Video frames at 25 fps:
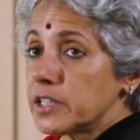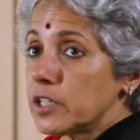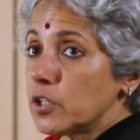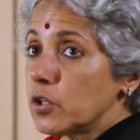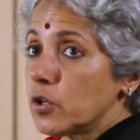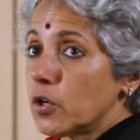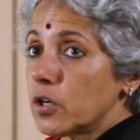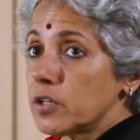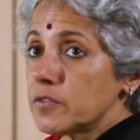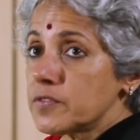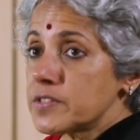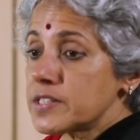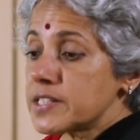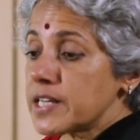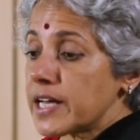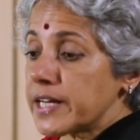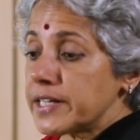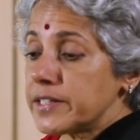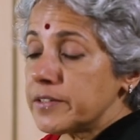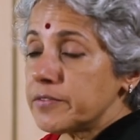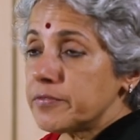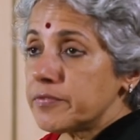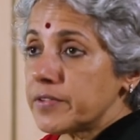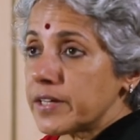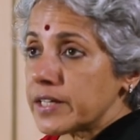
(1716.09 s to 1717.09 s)
a lot of
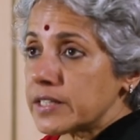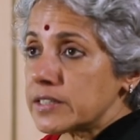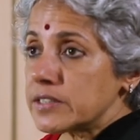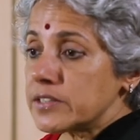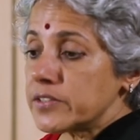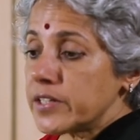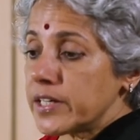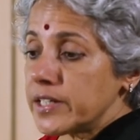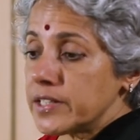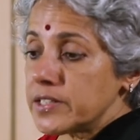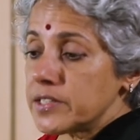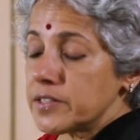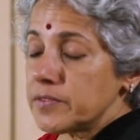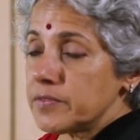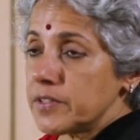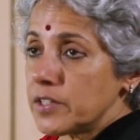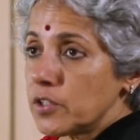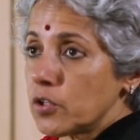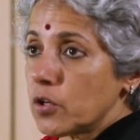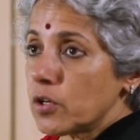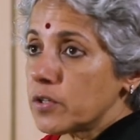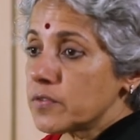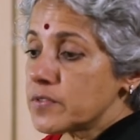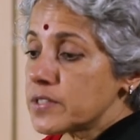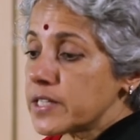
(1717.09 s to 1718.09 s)
side effects, relatively a
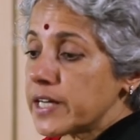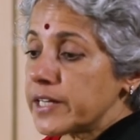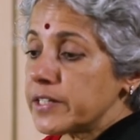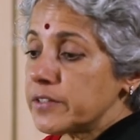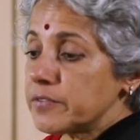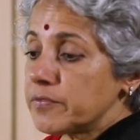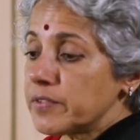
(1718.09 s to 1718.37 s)
lot of side